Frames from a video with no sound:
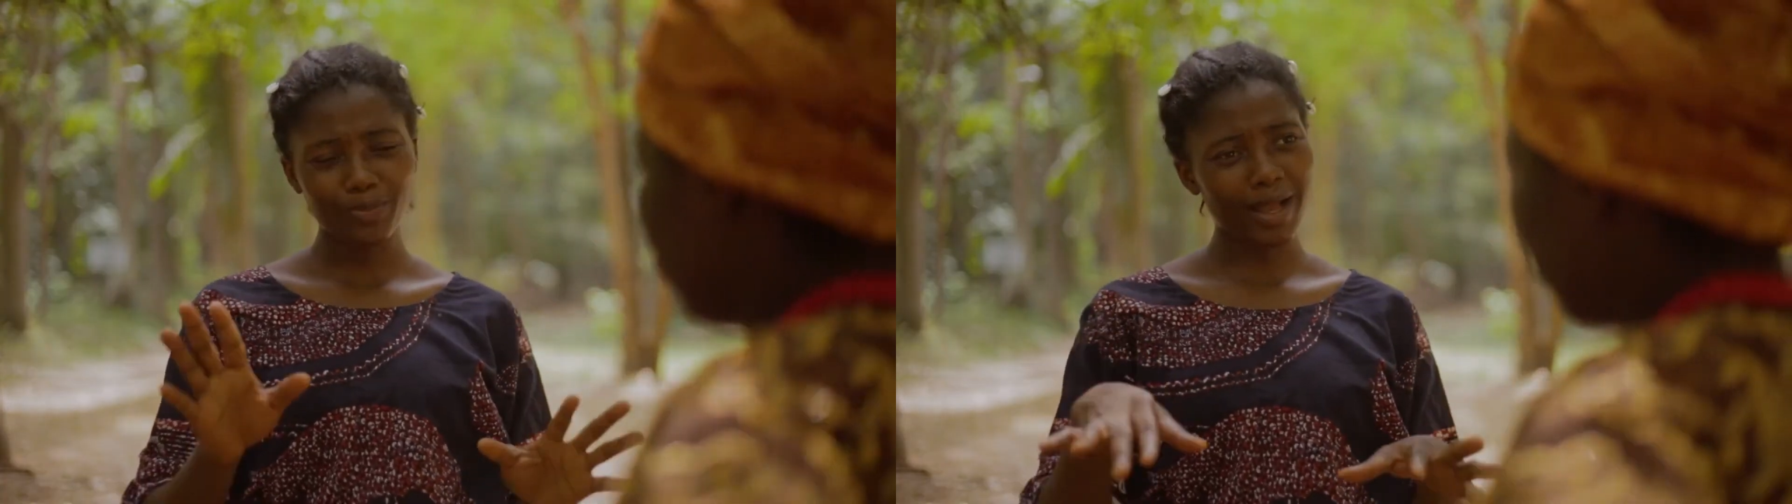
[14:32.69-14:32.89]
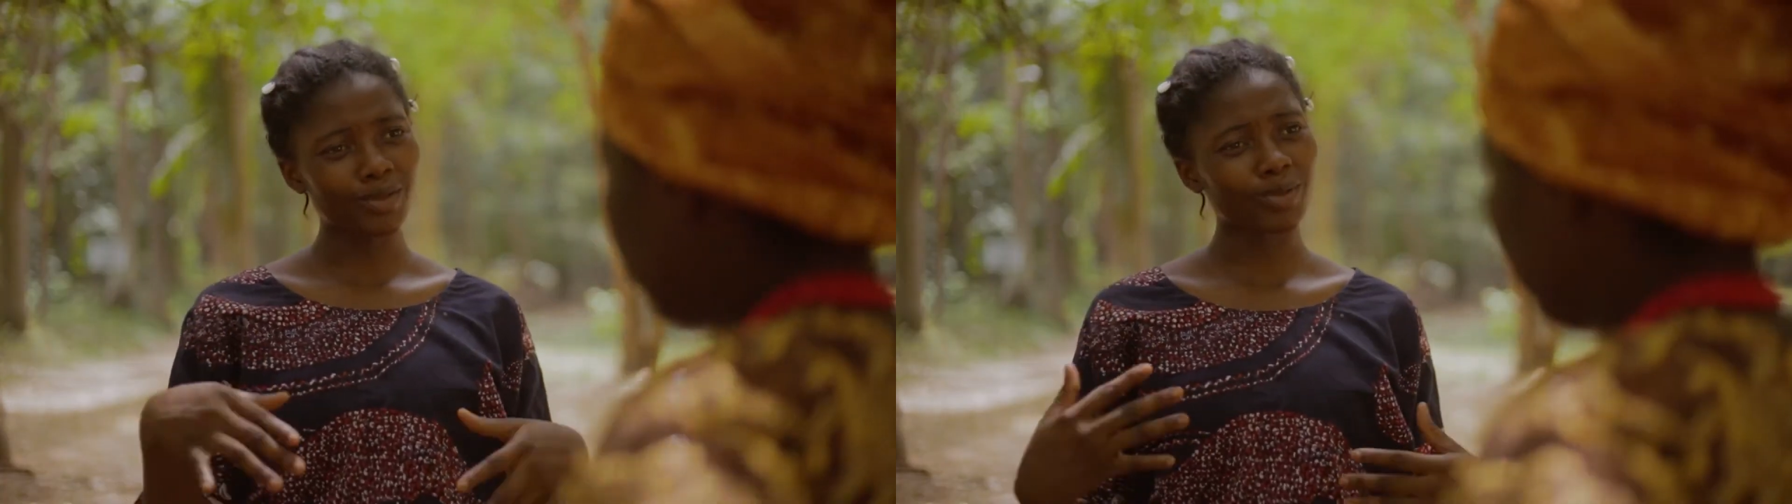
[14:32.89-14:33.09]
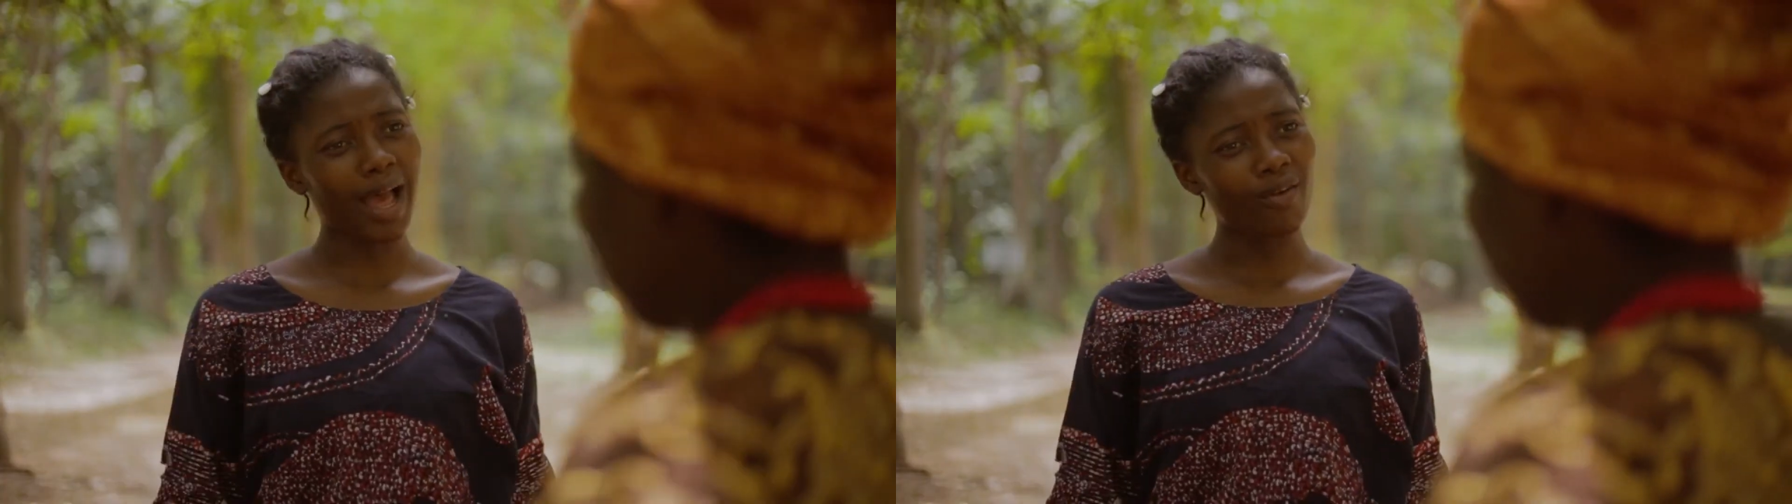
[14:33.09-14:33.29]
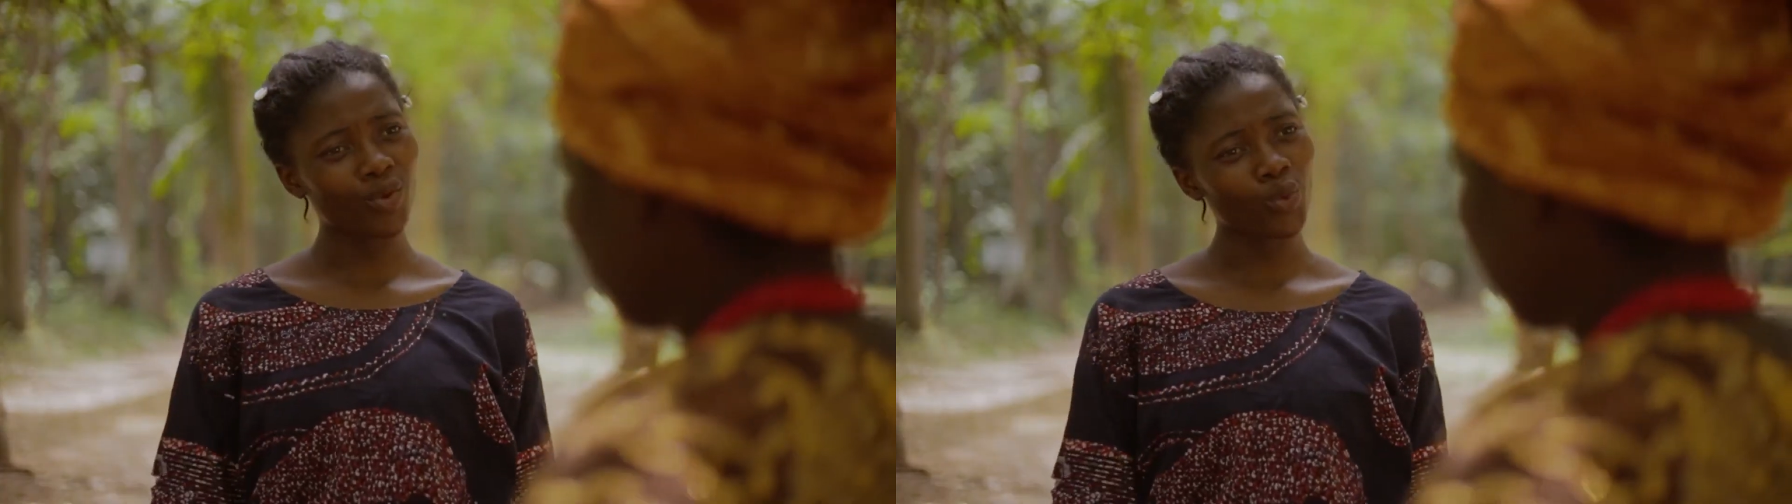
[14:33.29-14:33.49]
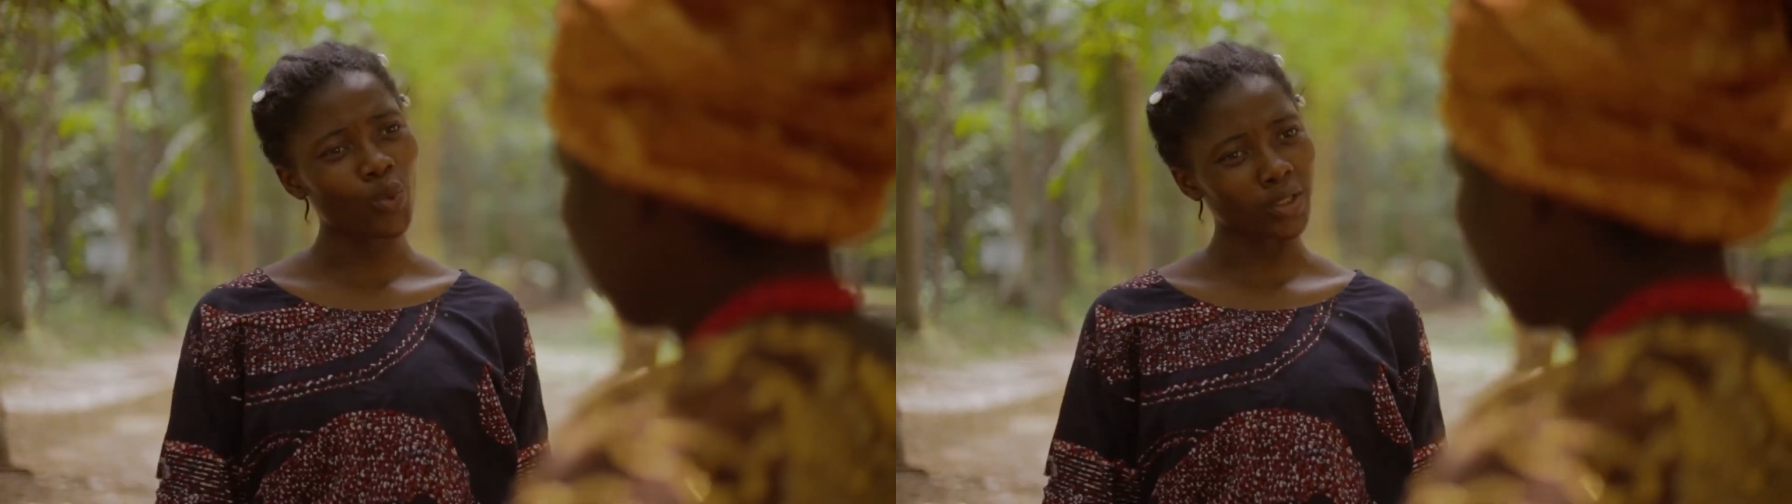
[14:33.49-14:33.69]
battle have
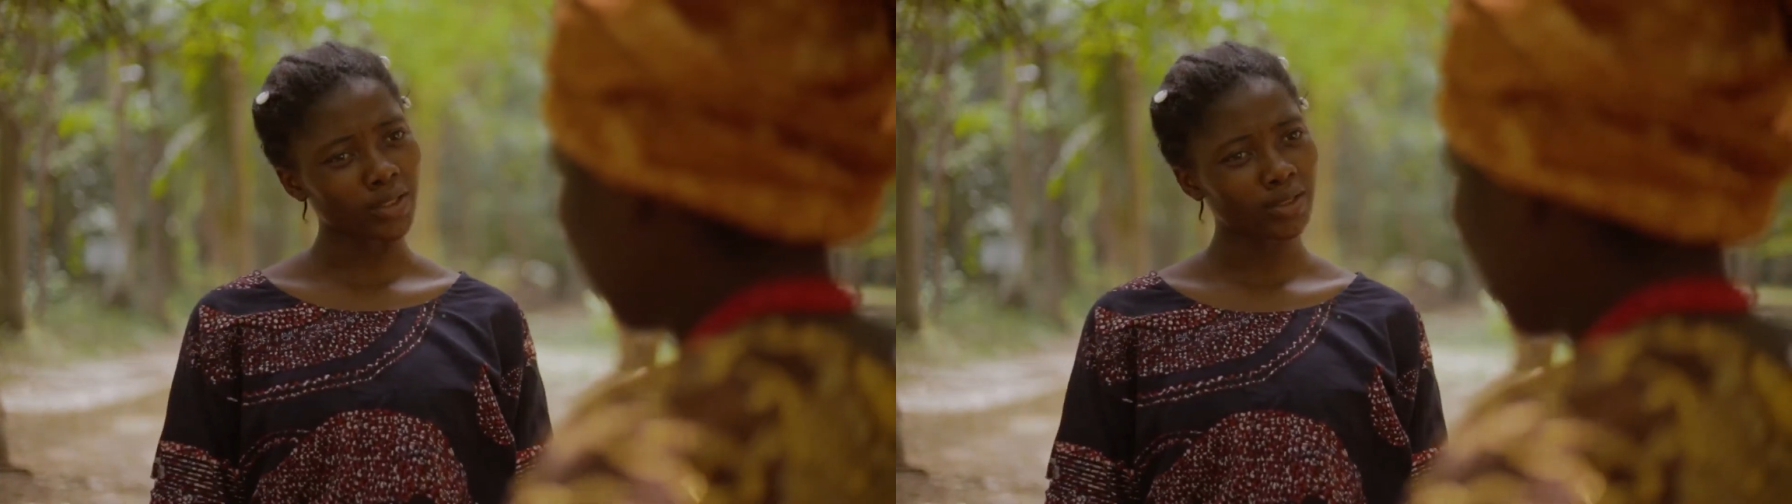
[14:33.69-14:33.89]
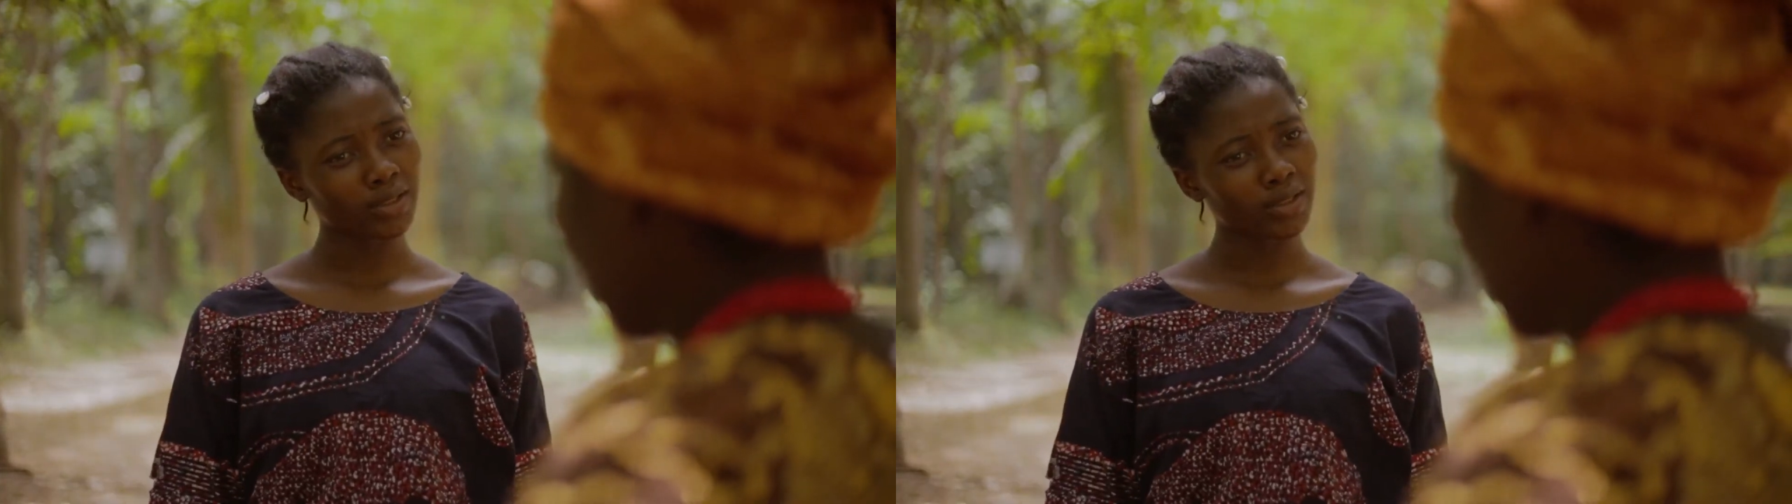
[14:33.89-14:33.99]
you won?